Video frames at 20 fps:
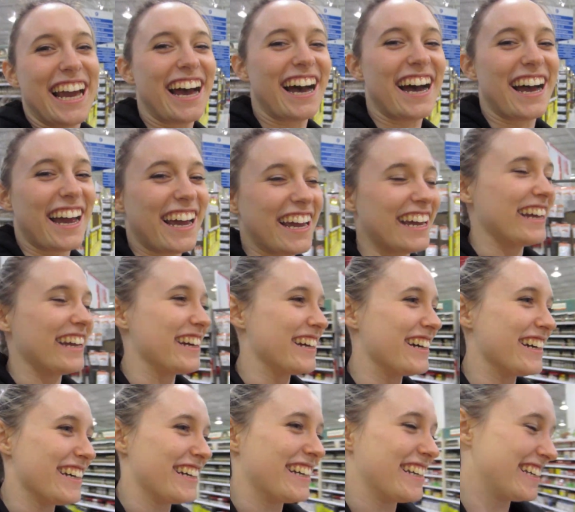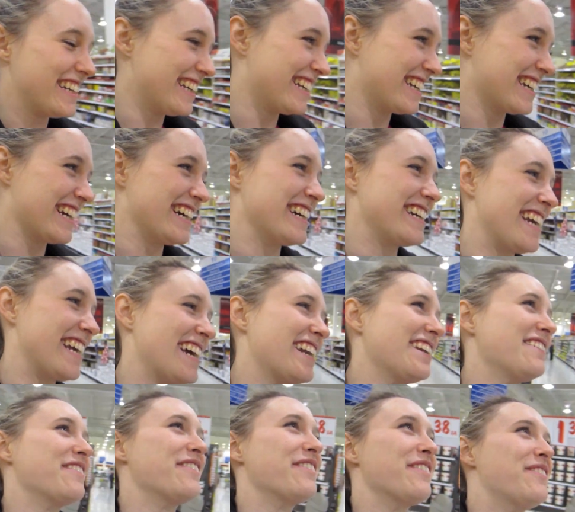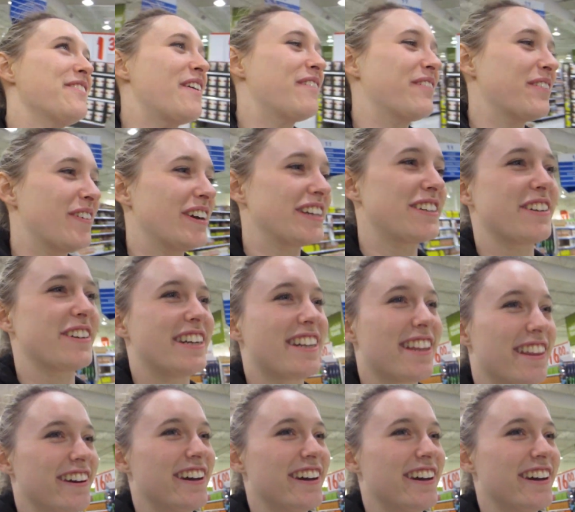I can't even remember my train of